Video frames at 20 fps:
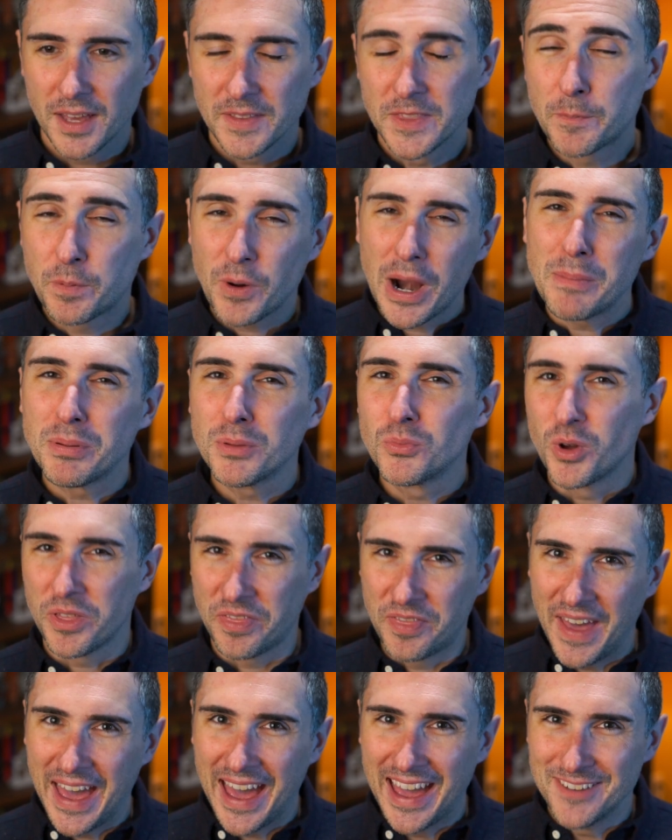The problem
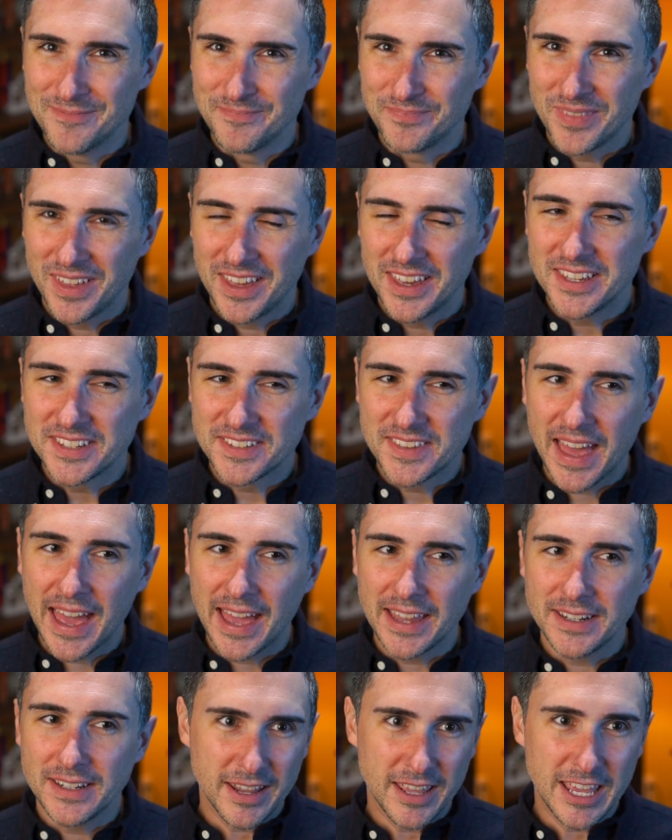with that is
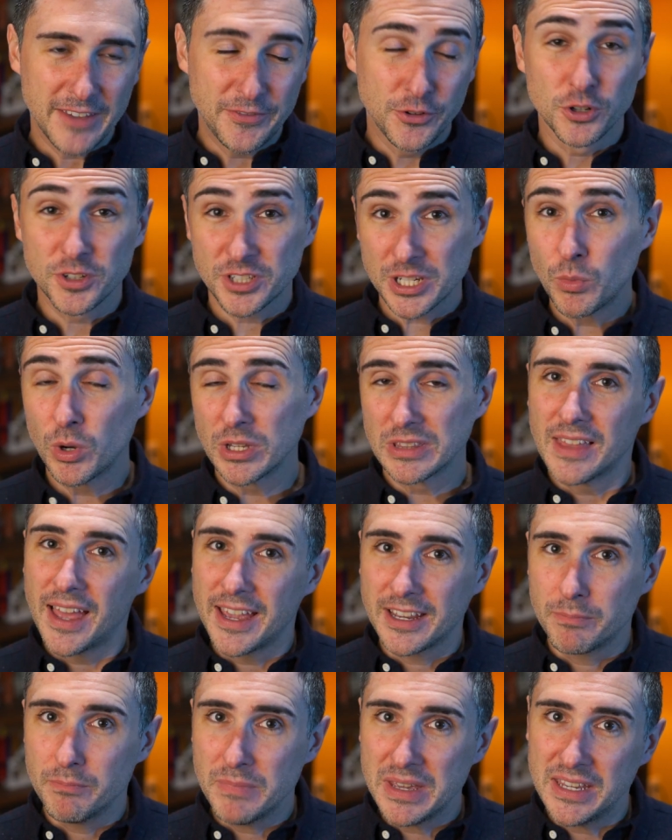that if you're someone
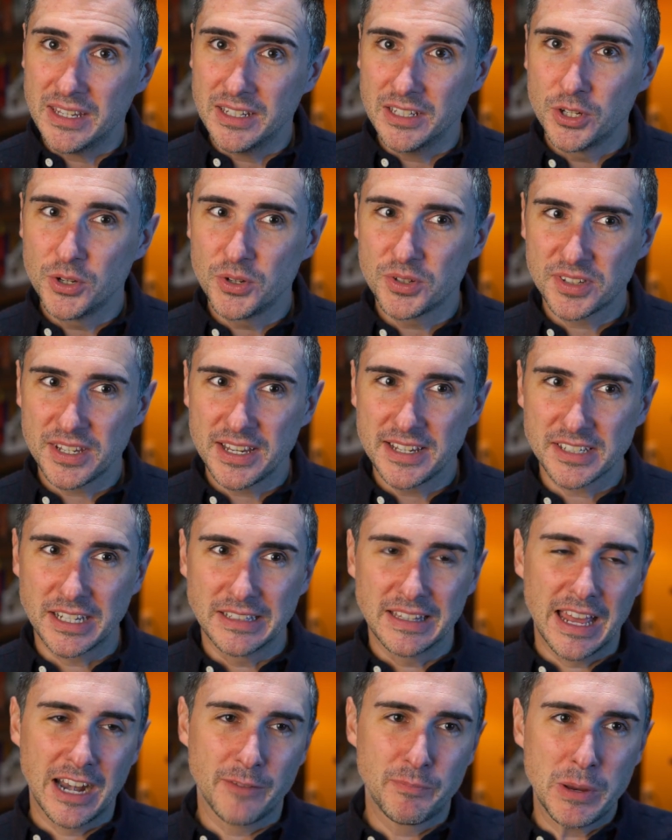like me who sees a
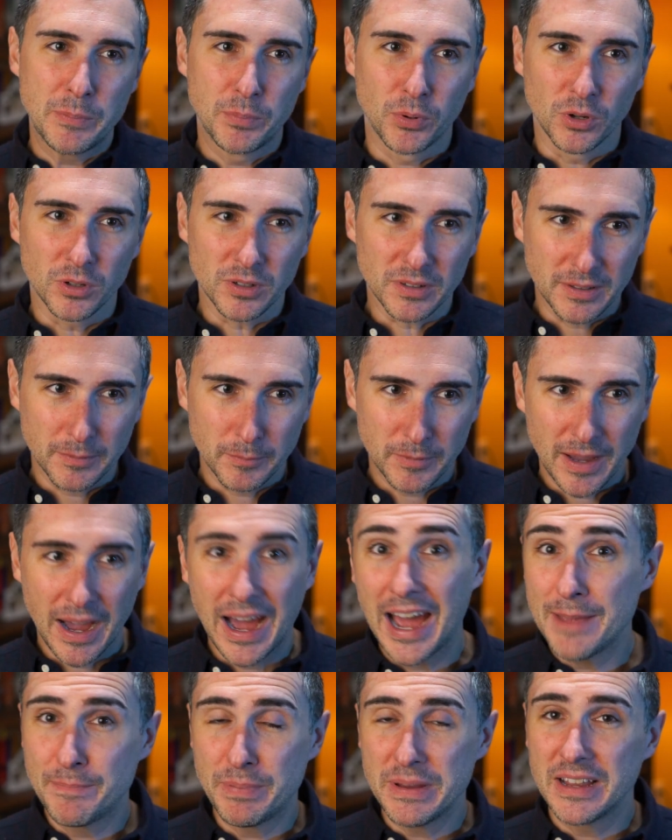lot of people
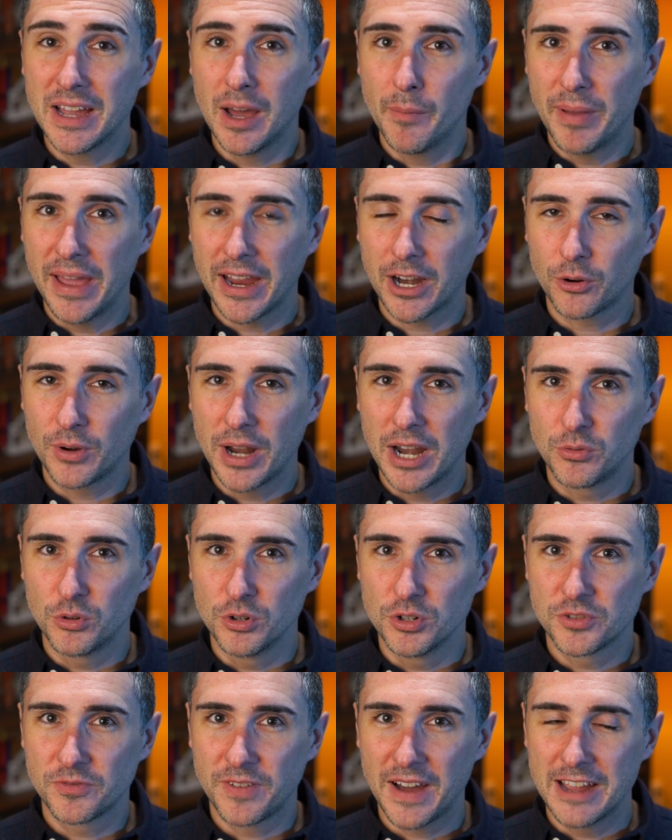hyping up Baccarat
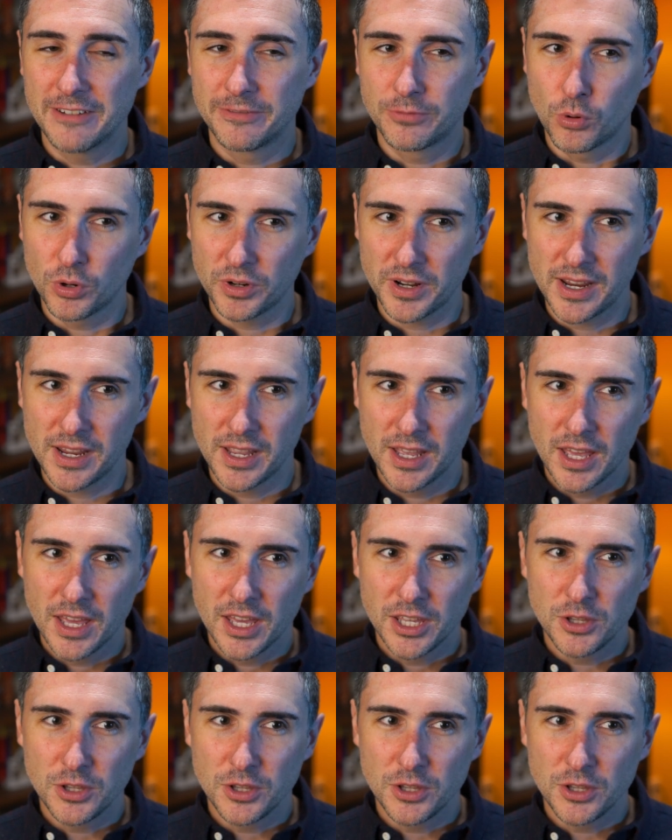Rouge 540,